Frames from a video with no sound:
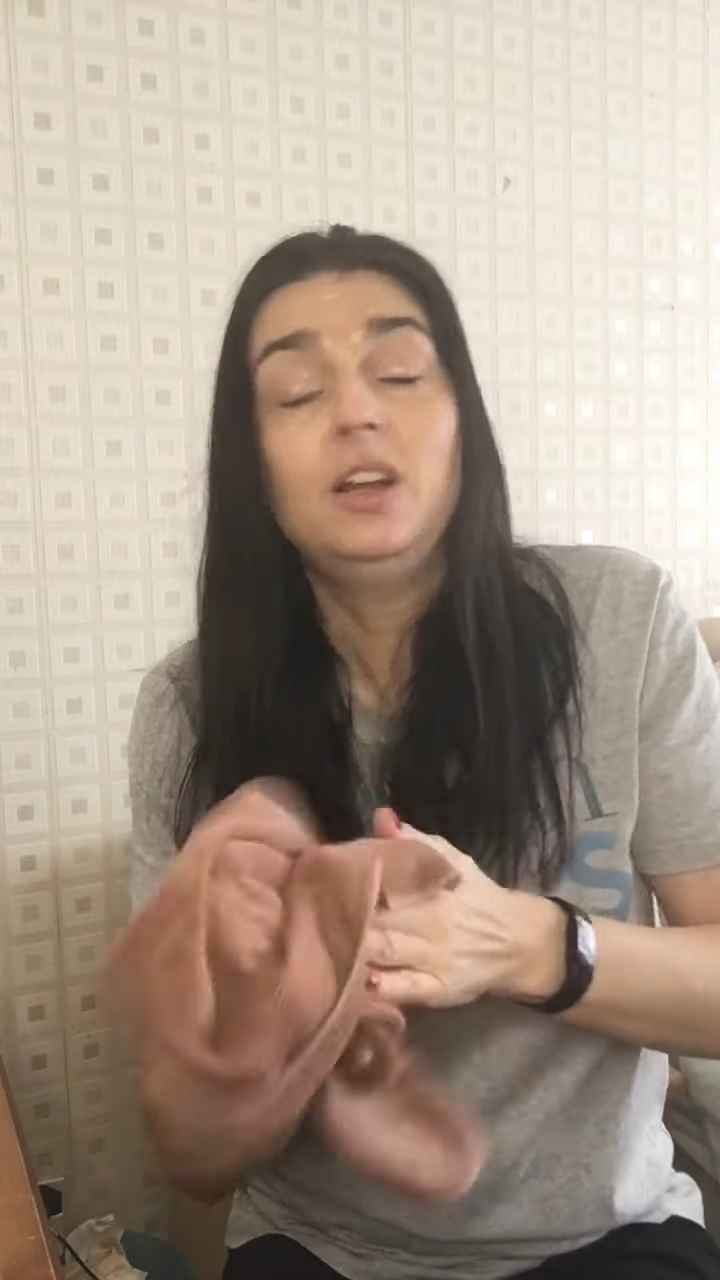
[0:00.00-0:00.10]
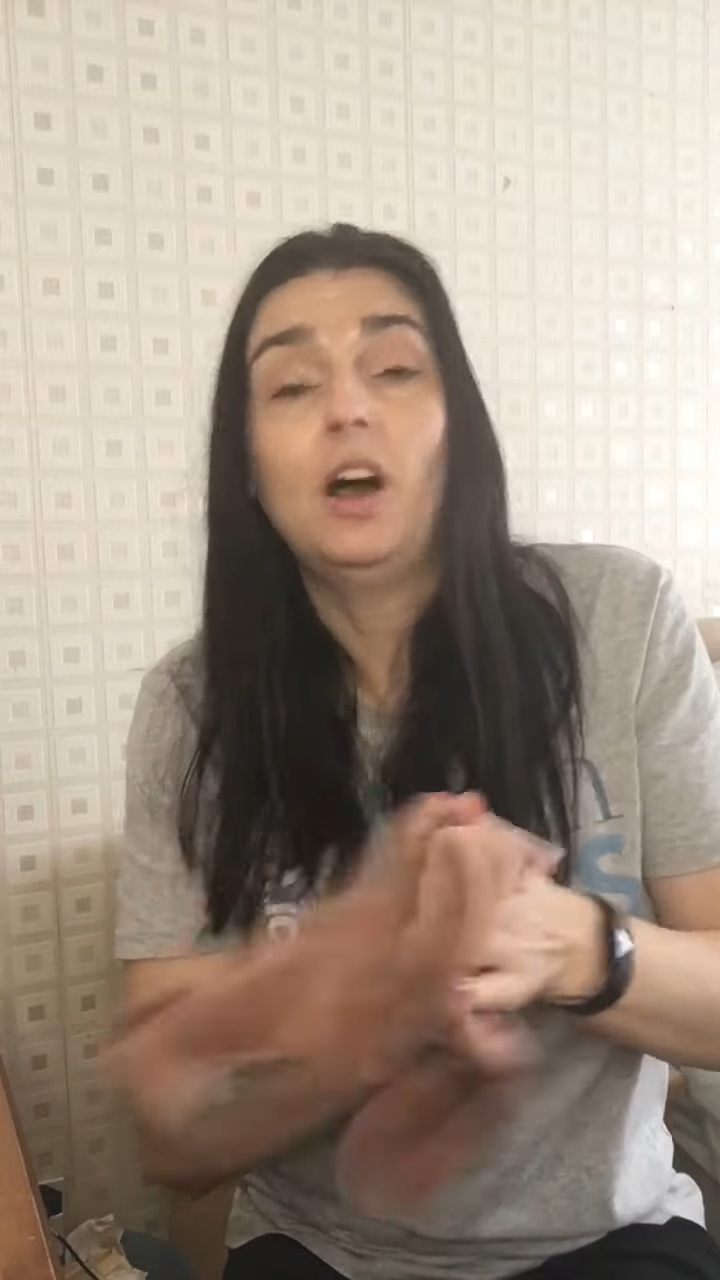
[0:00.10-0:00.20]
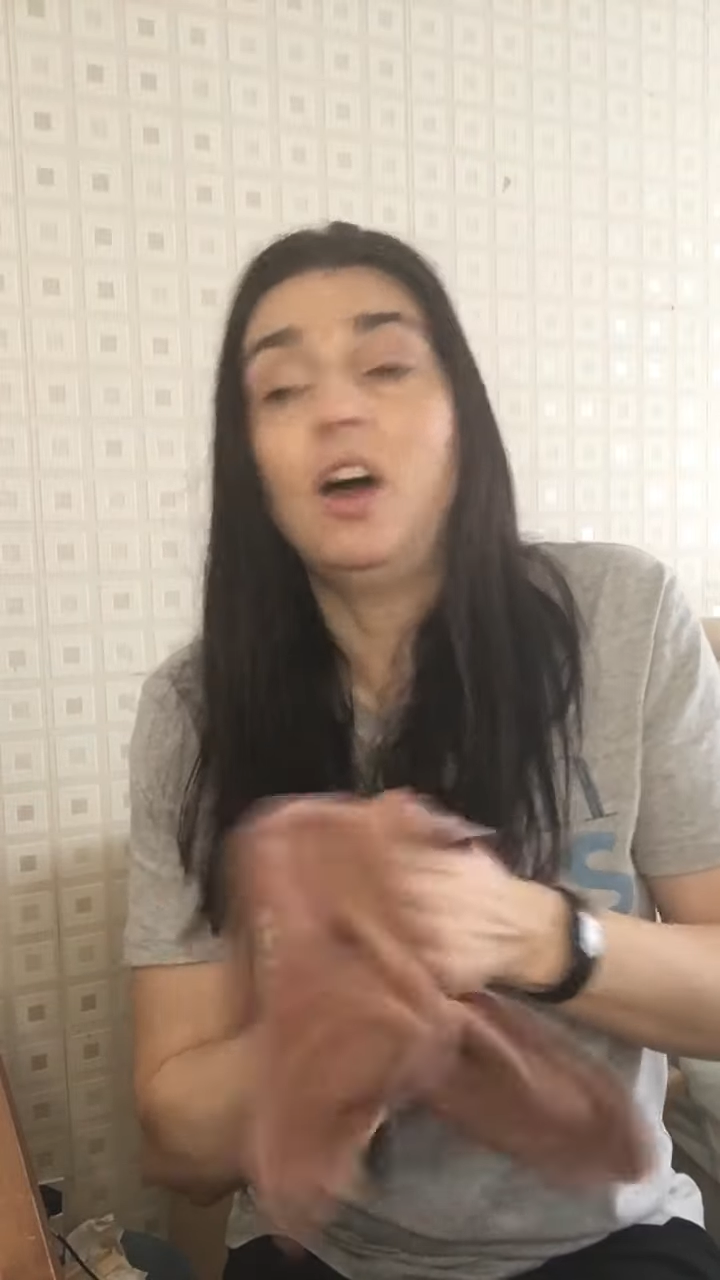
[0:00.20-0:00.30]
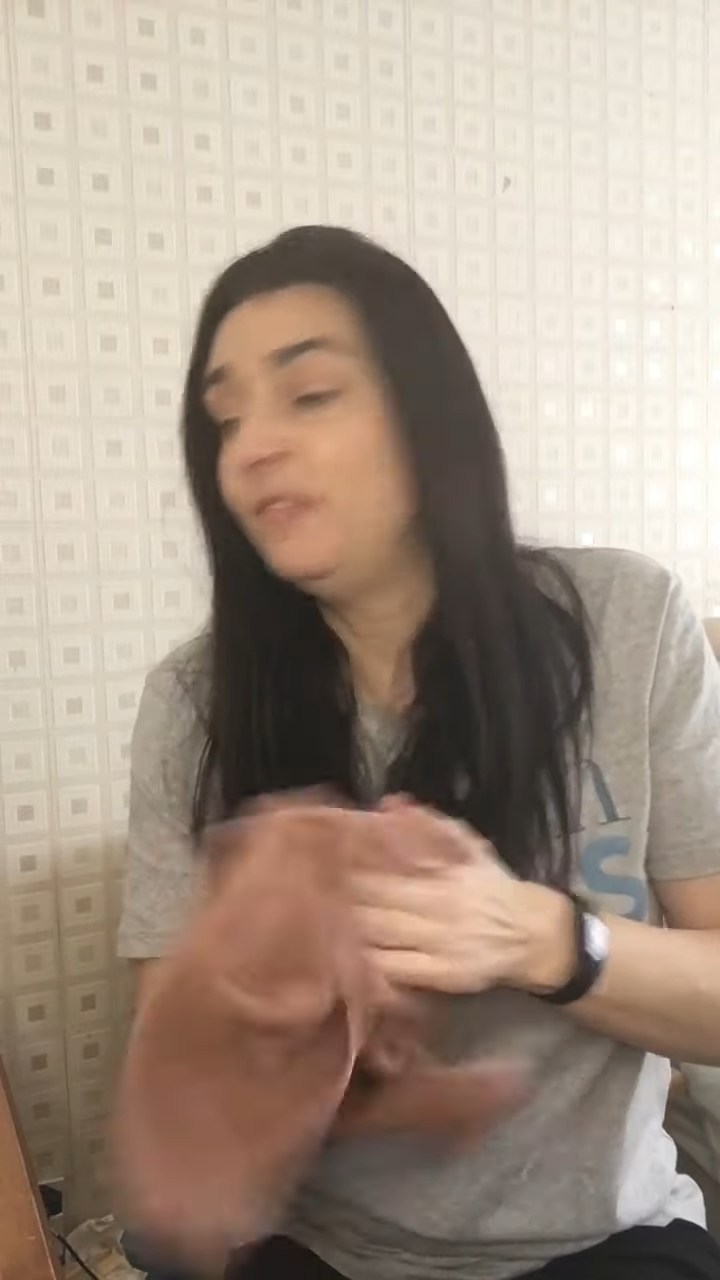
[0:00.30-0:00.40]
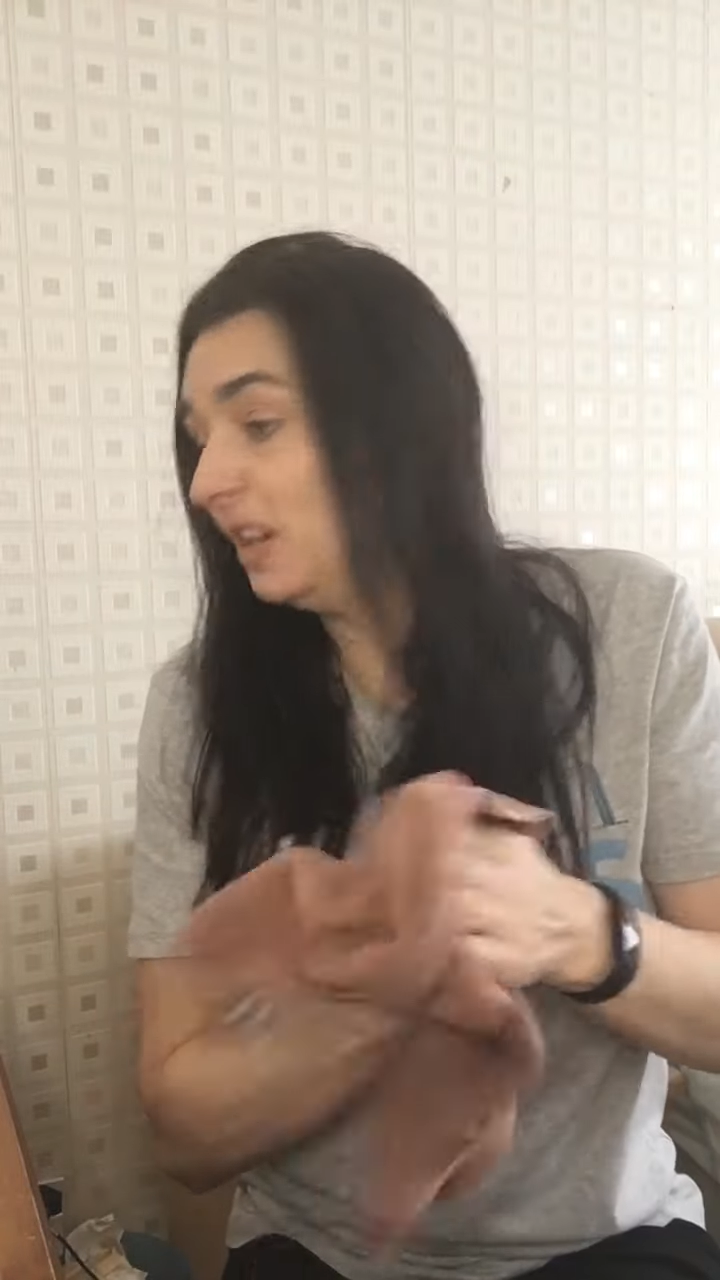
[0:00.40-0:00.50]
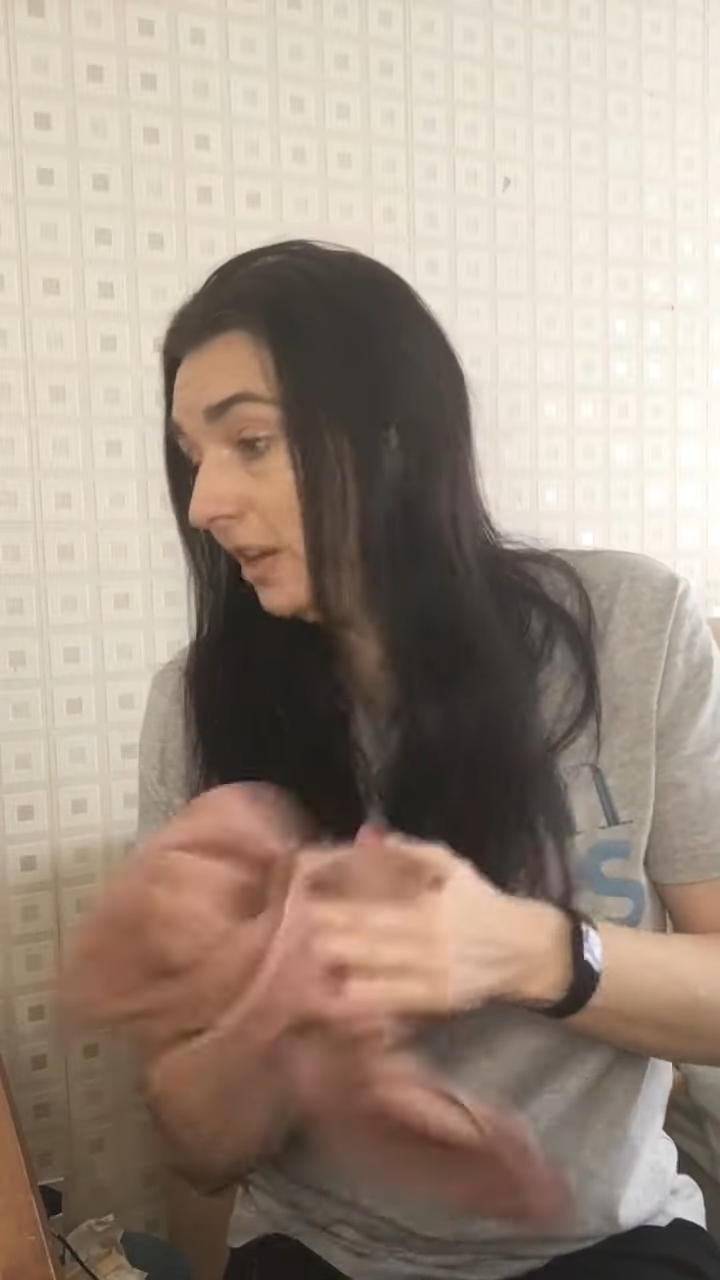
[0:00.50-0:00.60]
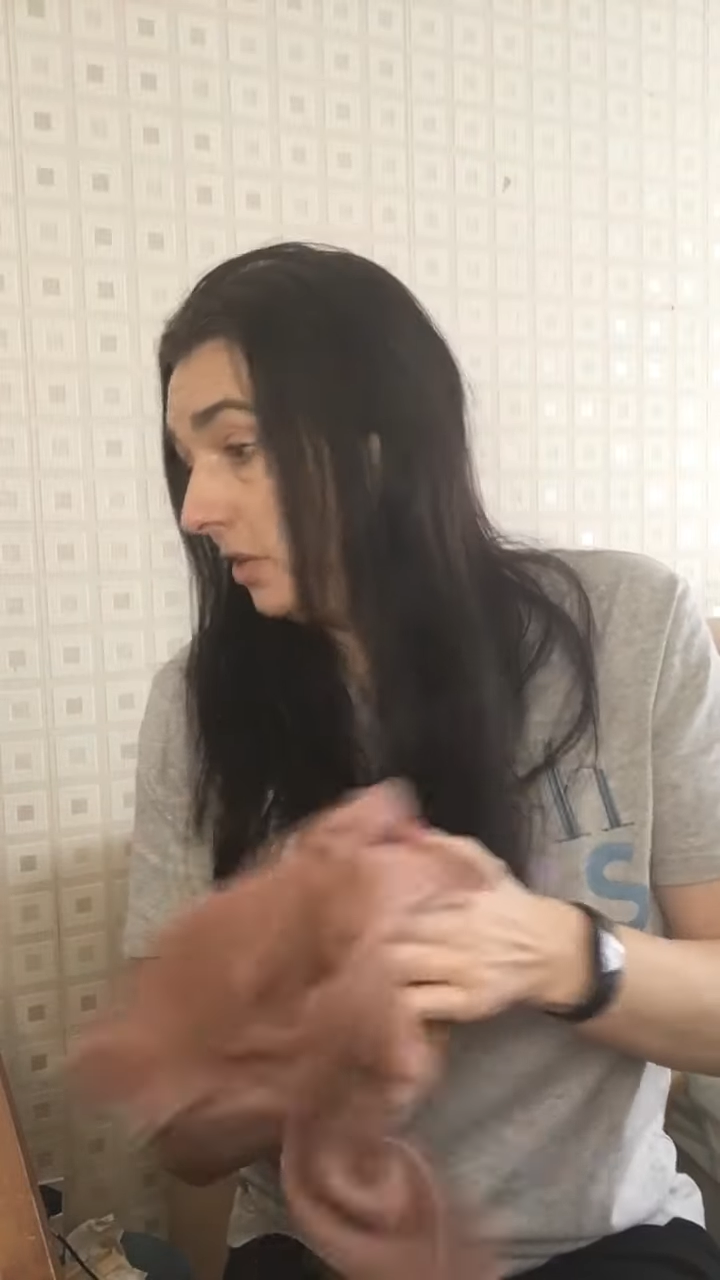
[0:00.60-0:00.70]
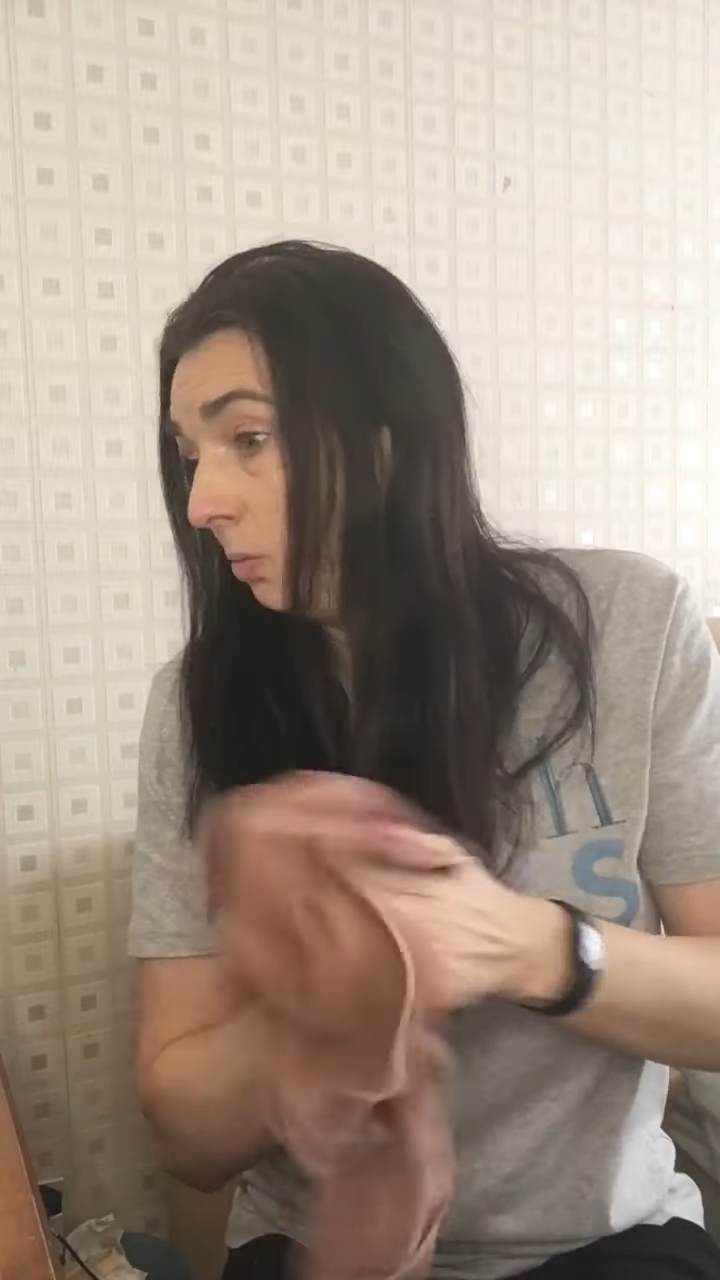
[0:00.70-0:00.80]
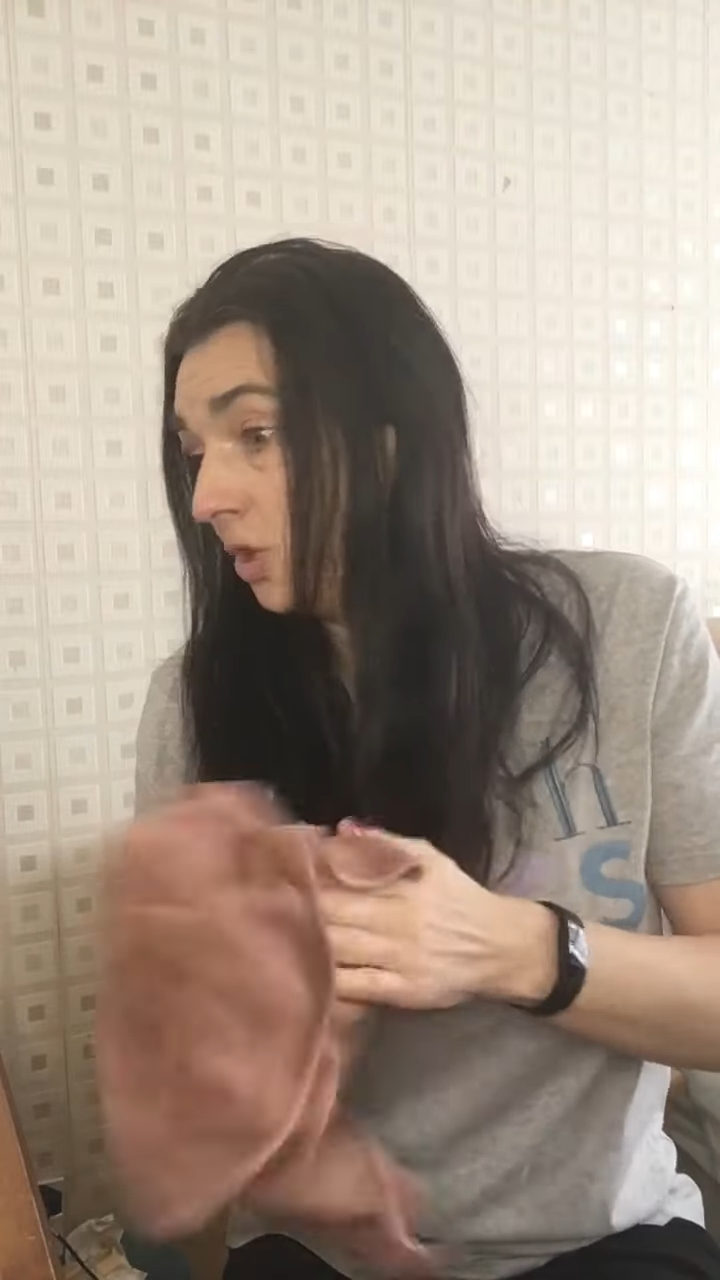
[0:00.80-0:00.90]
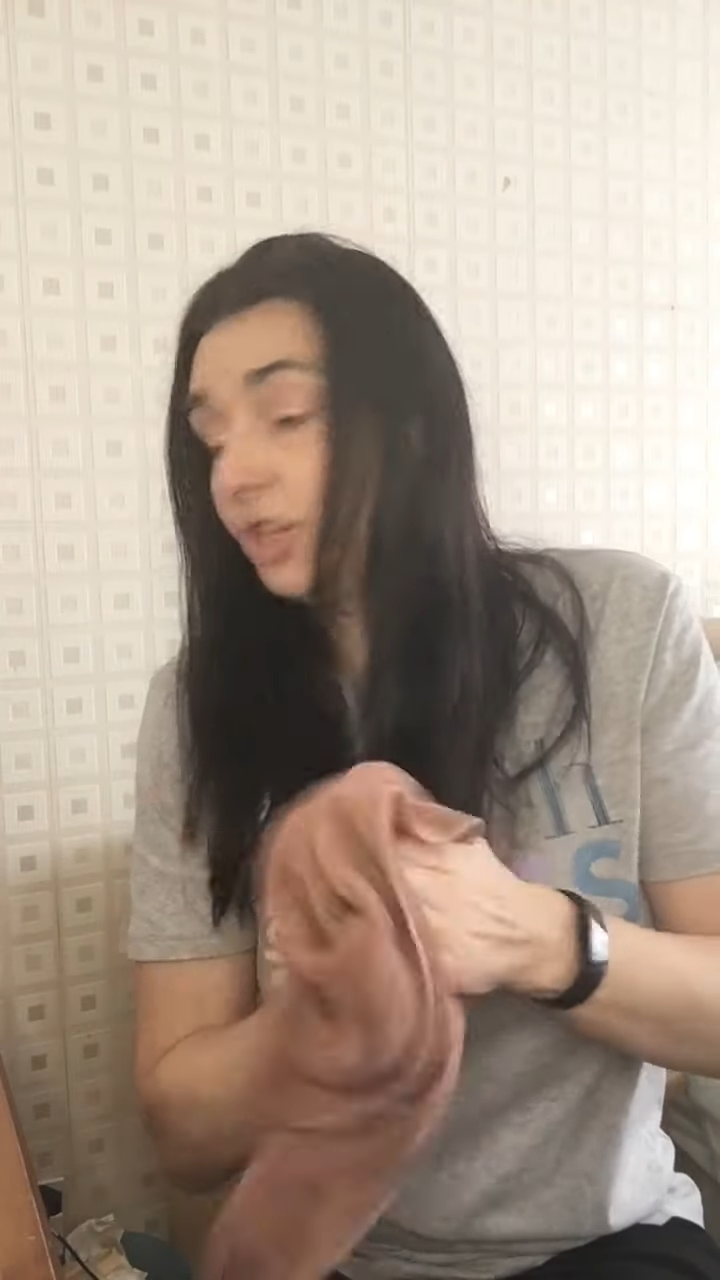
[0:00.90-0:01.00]
either
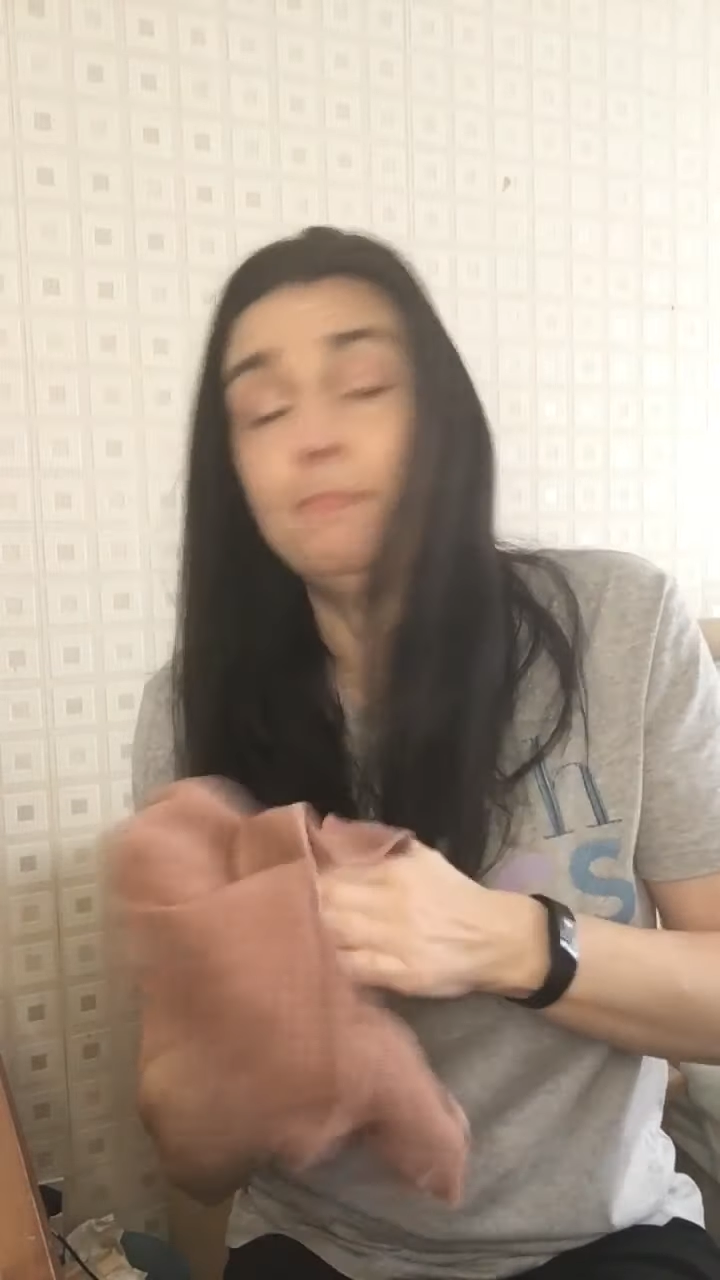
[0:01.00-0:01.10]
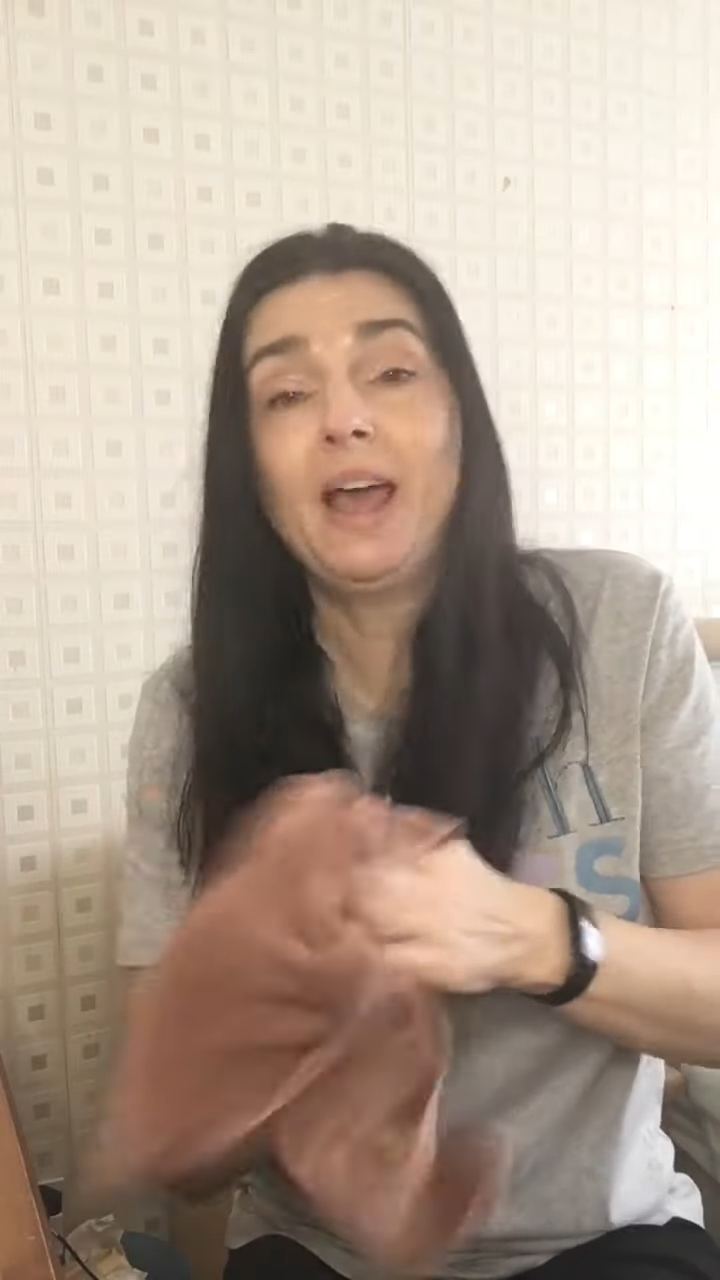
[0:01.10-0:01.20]
the washing